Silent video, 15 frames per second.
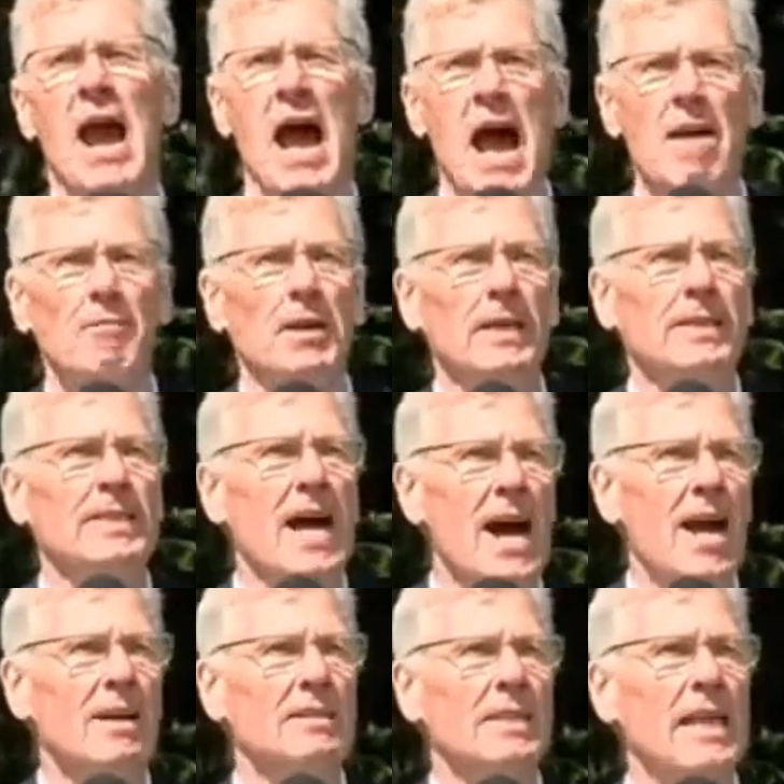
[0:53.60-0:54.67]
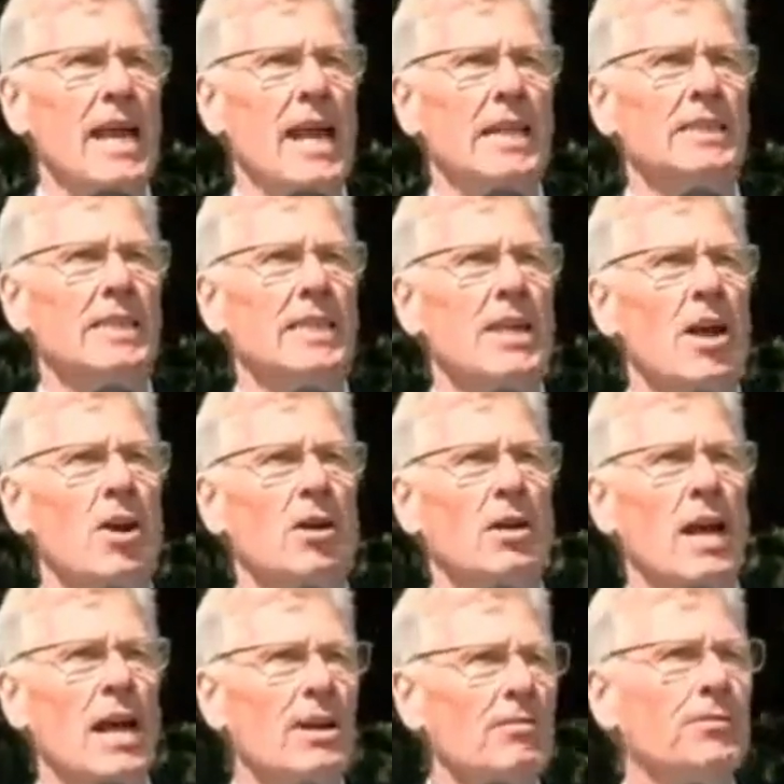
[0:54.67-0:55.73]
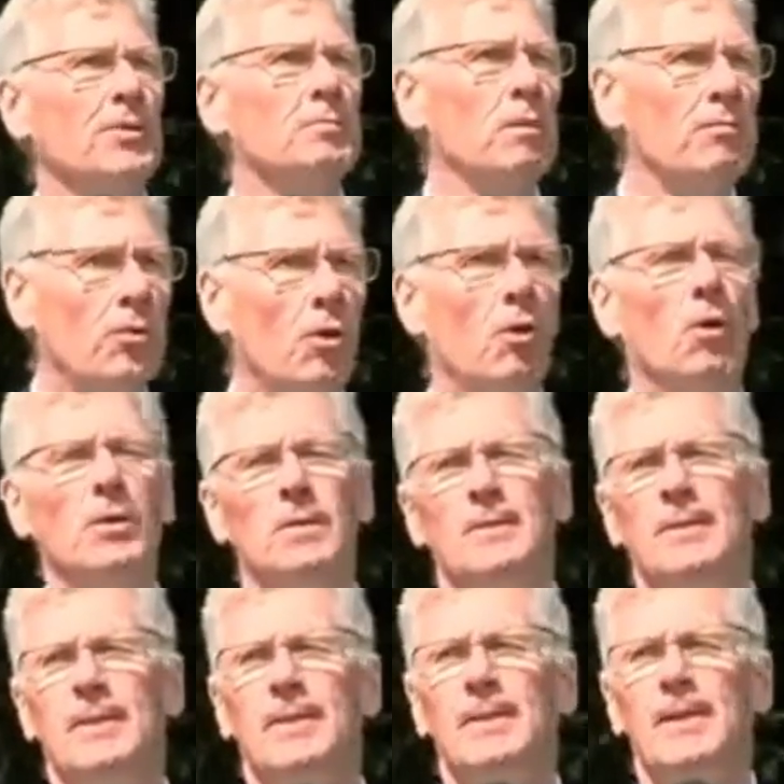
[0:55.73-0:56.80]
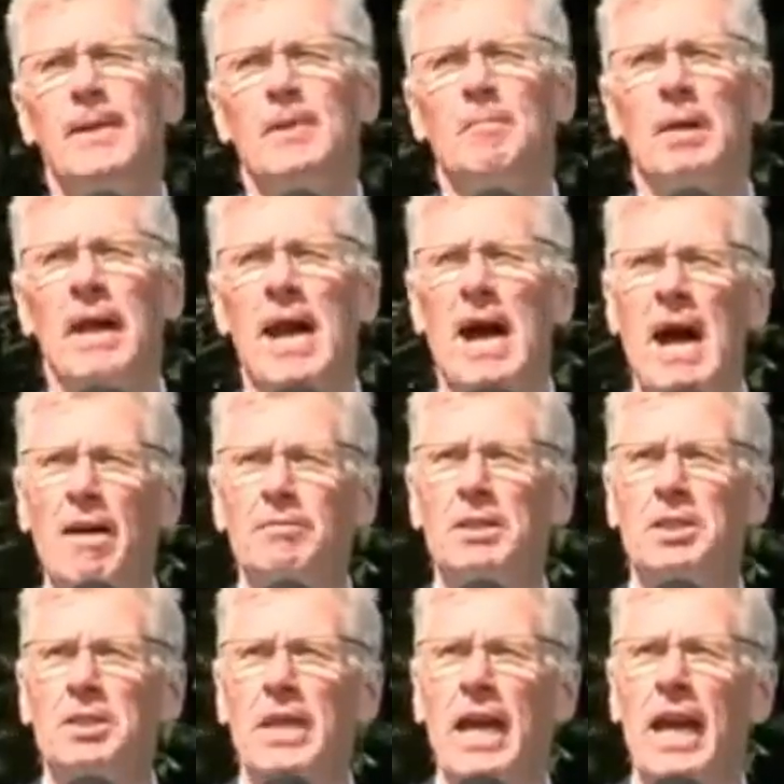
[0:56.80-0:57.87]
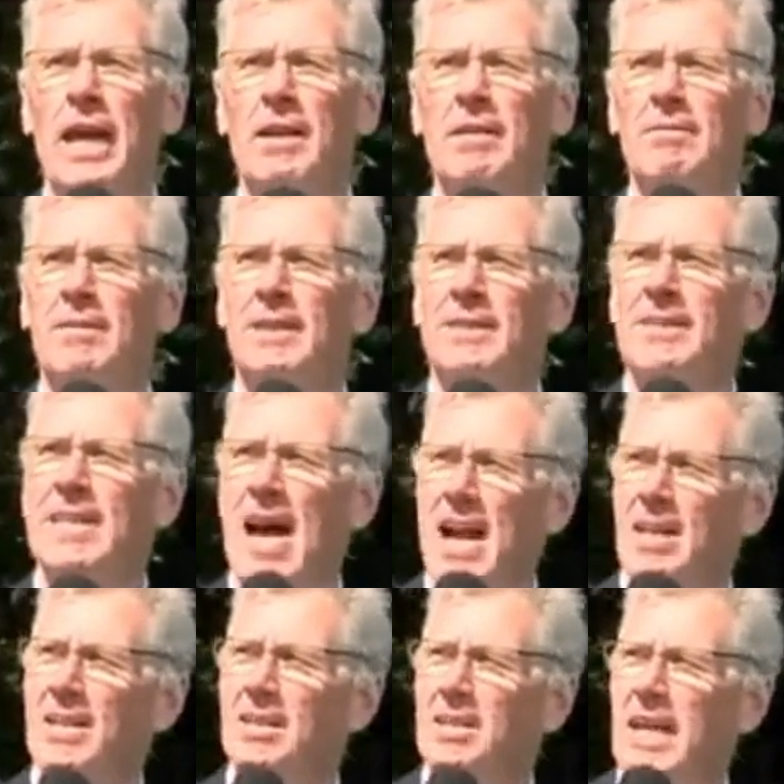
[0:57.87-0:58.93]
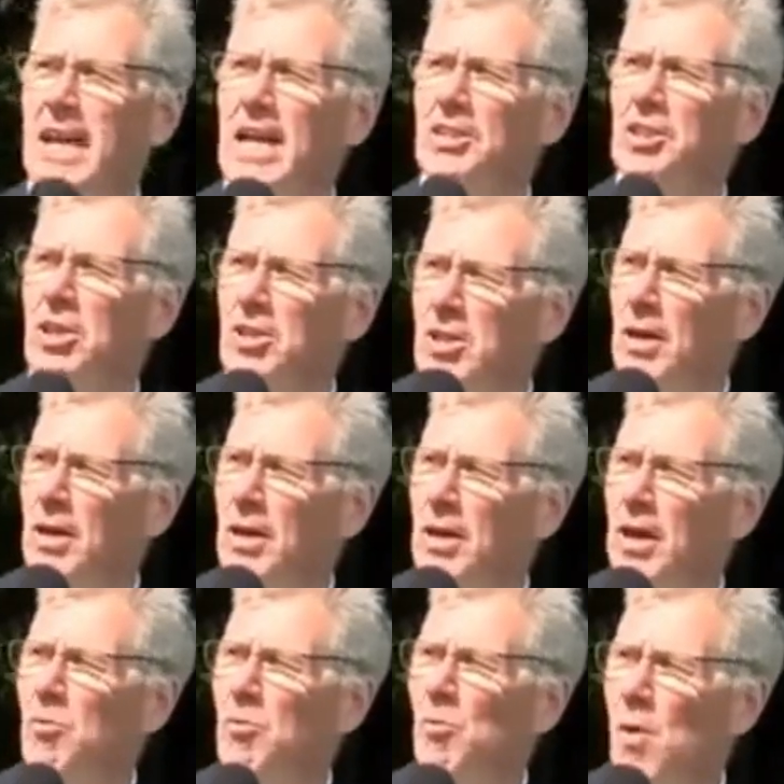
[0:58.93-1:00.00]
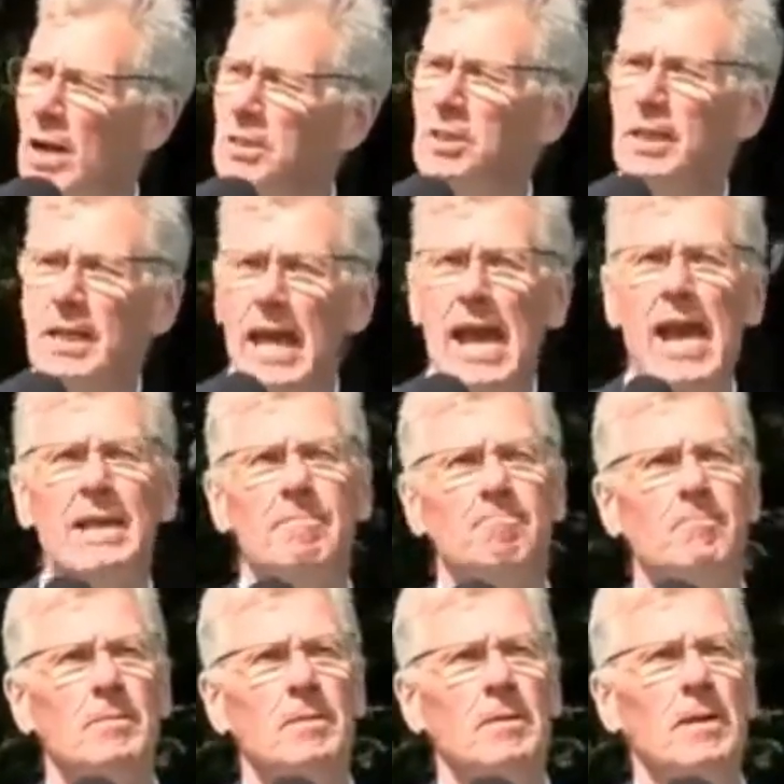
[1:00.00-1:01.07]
We have had dark days in our lives before, but I have to say, darker days are coming once again.